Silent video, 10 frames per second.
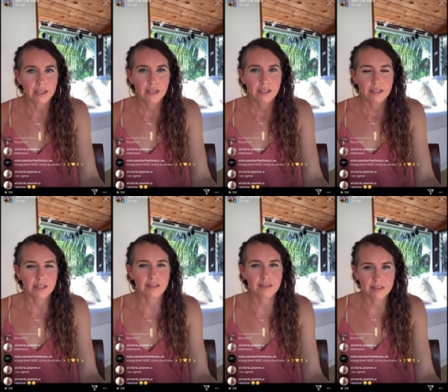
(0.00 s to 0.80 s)
to
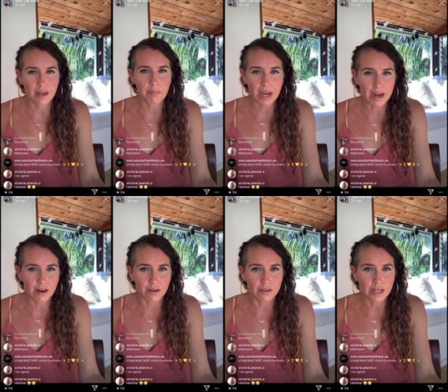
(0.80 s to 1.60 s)
step
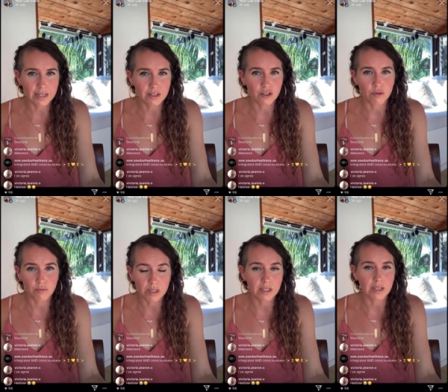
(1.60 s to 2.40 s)
out and to
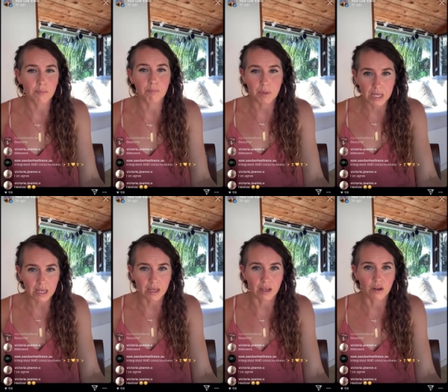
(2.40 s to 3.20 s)
really
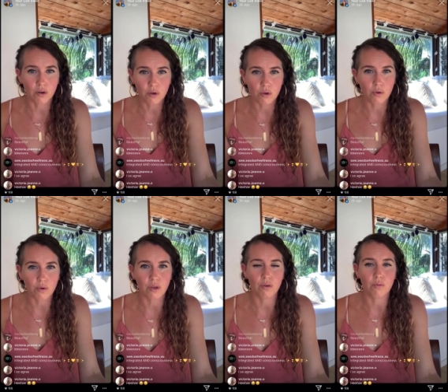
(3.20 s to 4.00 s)
be who
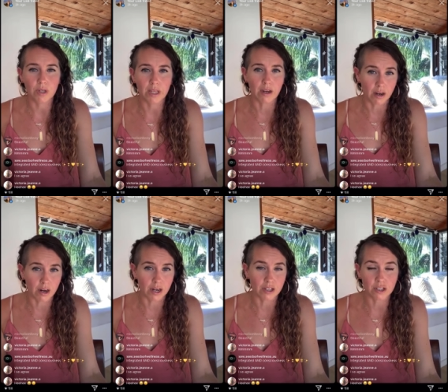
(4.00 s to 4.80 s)
you really
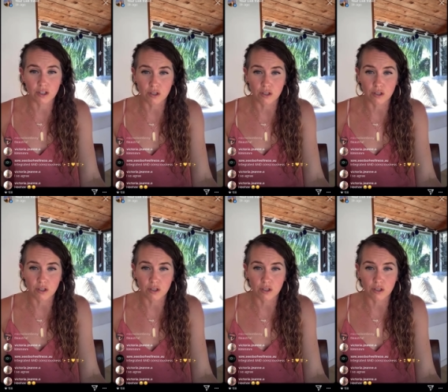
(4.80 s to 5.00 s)
are, to